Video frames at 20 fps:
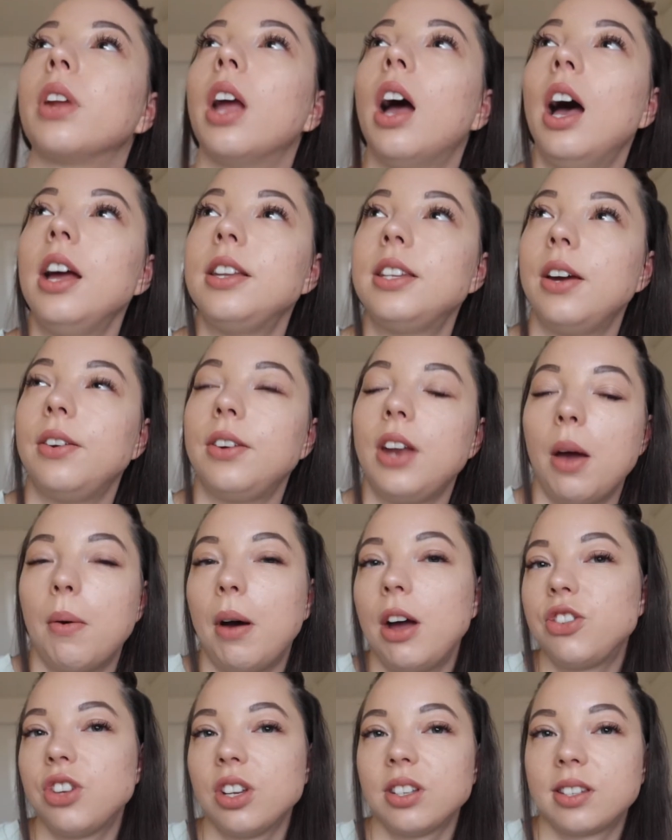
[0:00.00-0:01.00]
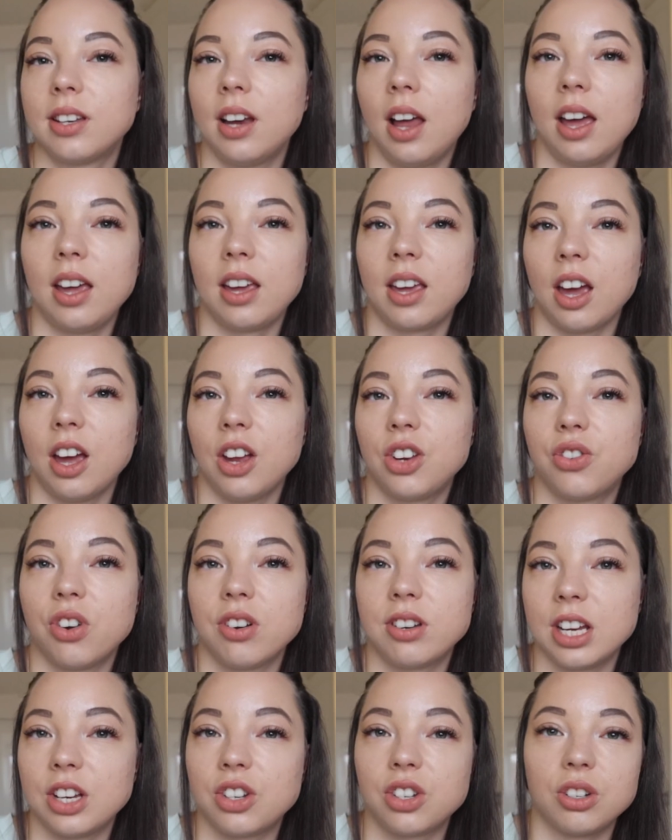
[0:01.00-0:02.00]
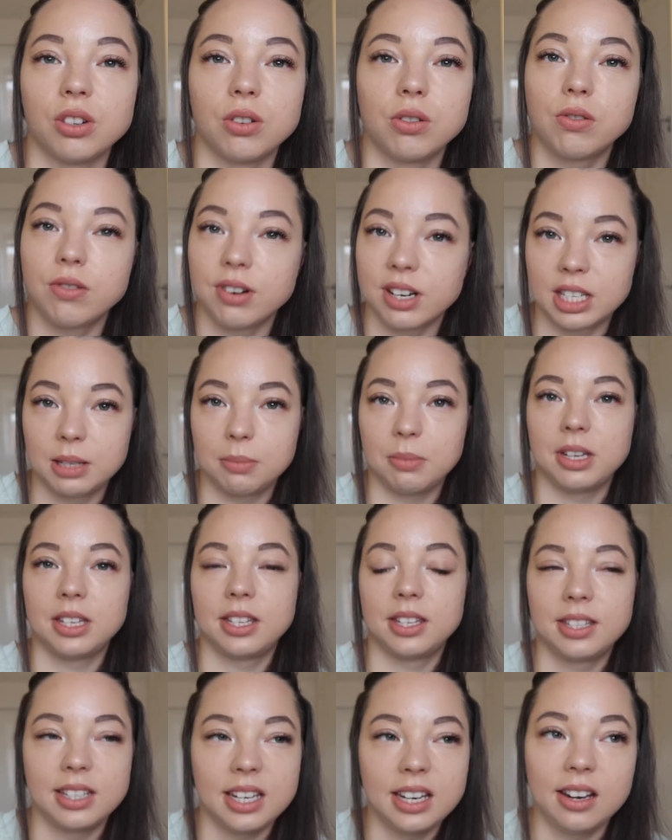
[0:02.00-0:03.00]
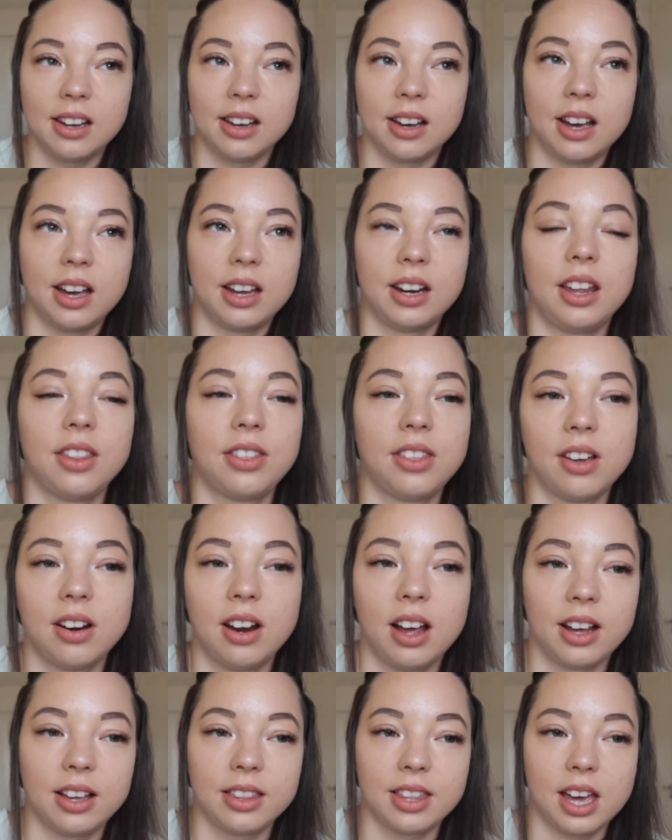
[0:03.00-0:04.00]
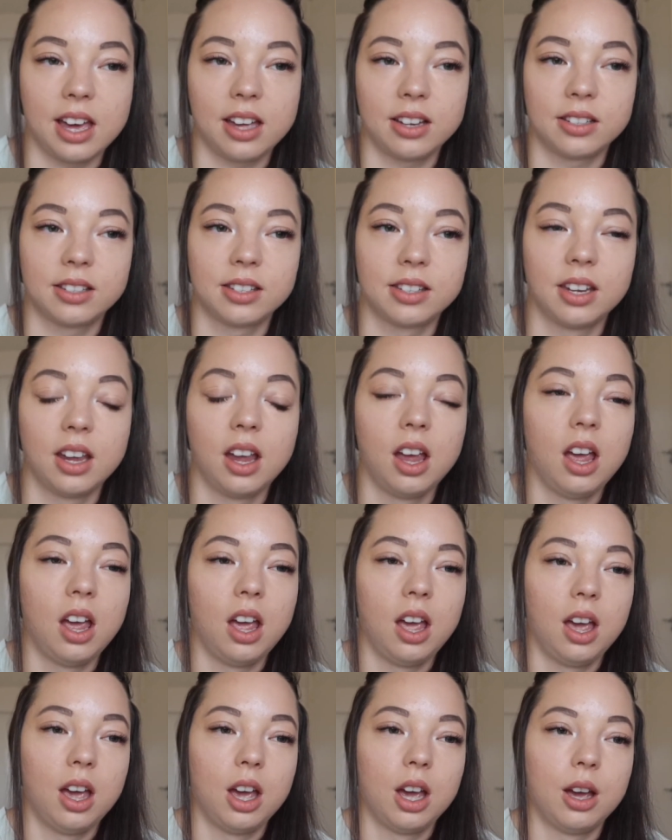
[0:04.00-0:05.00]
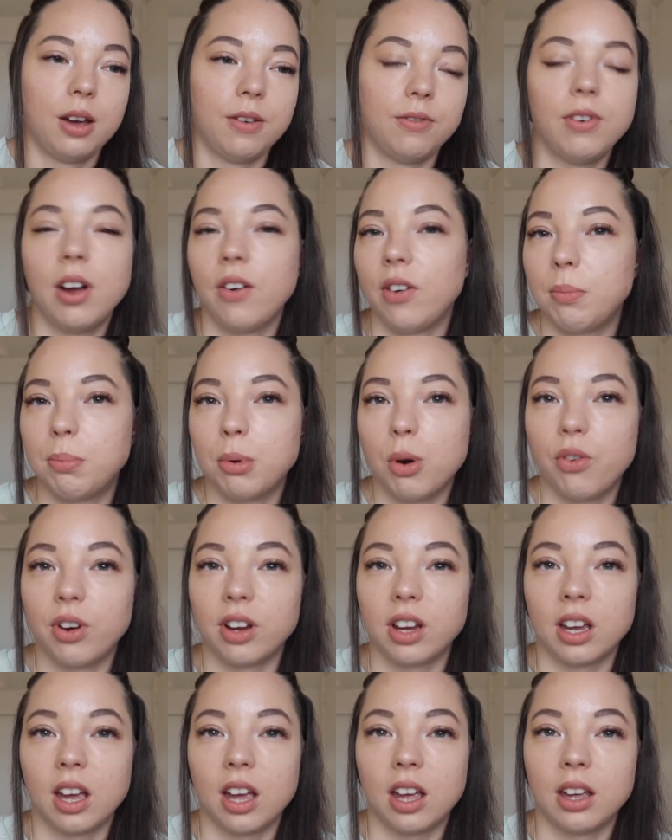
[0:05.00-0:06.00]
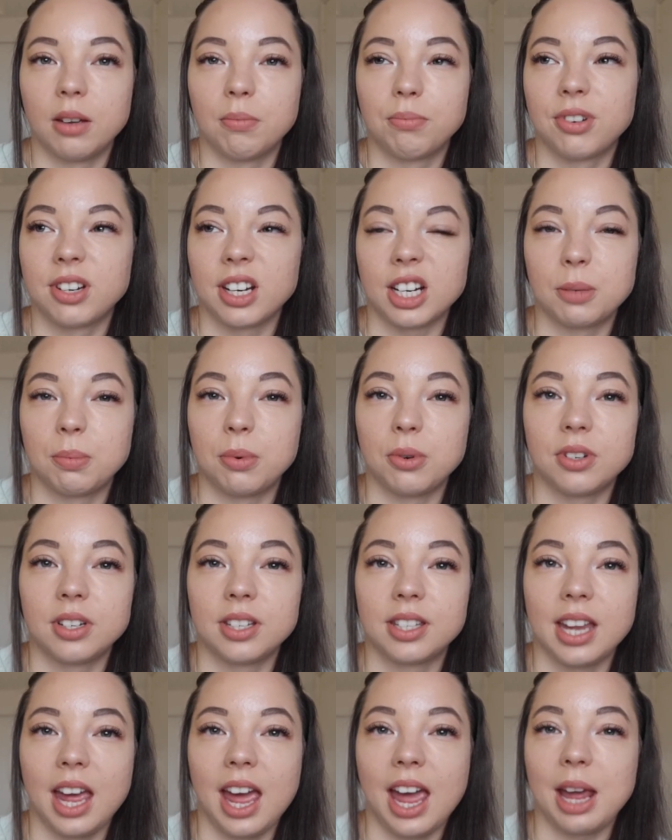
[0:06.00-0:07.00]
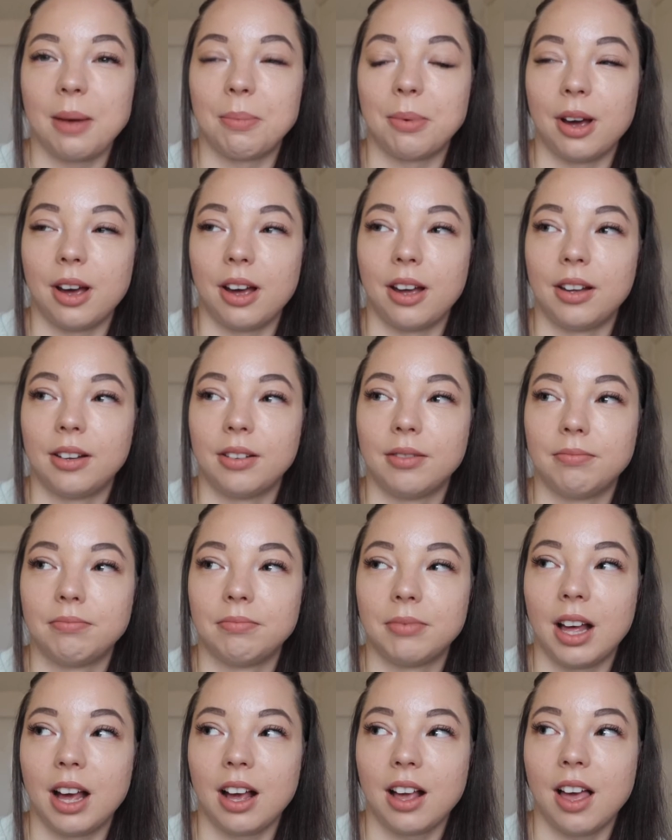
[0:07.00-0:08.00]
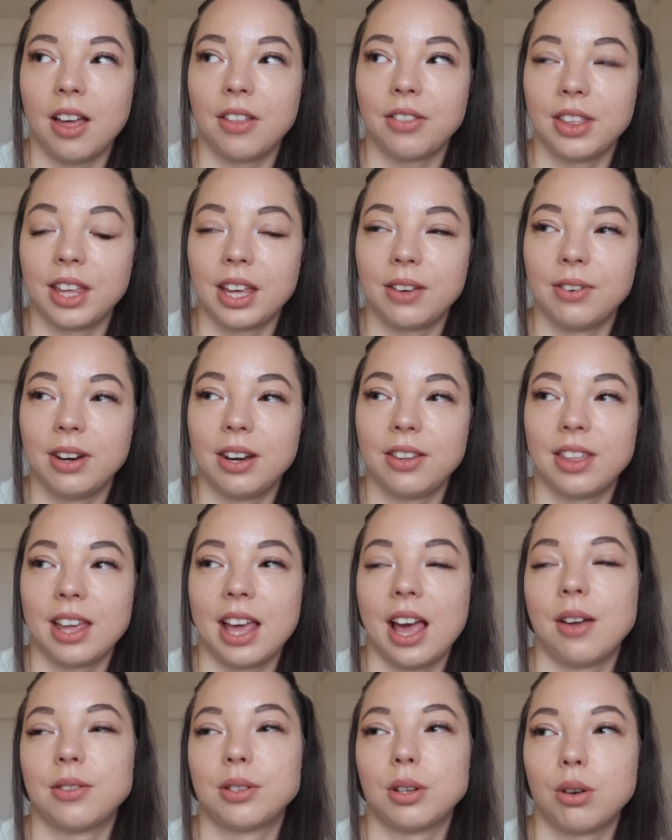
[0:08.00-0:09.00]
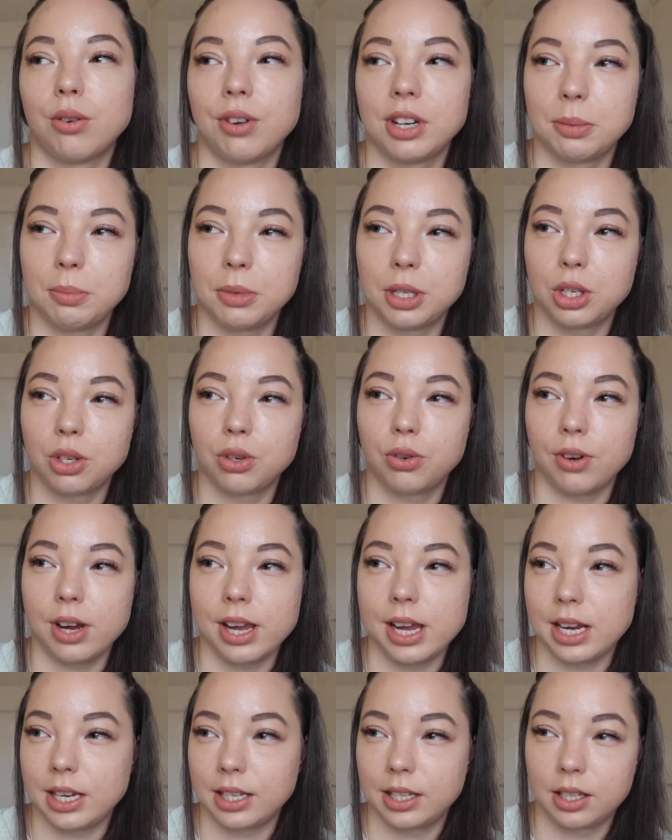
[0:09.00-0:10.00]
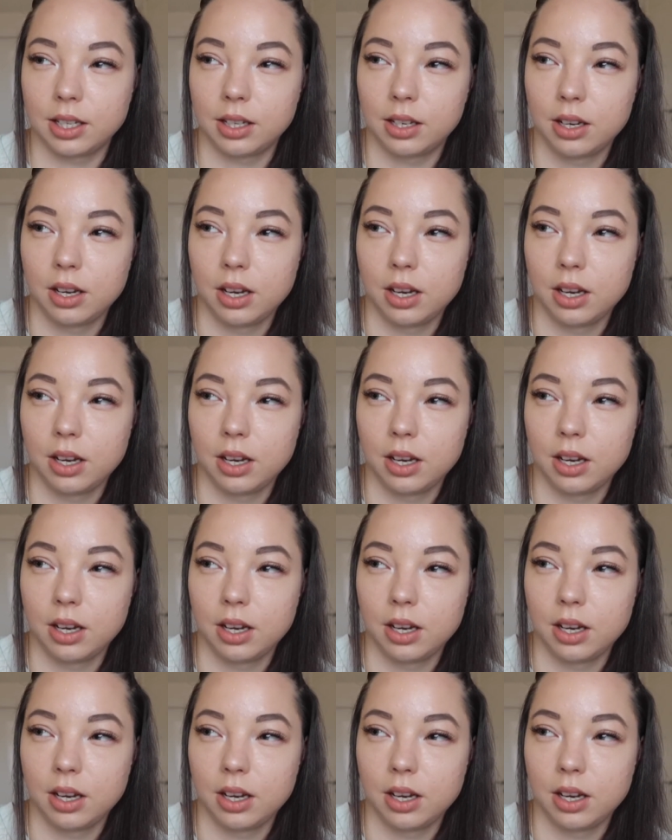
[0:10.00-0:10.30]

I don't know, I just like a traditional Christmas dinner and I feel like that's very boring and predictable to say, but I can't think of anything else. And Christmas treat.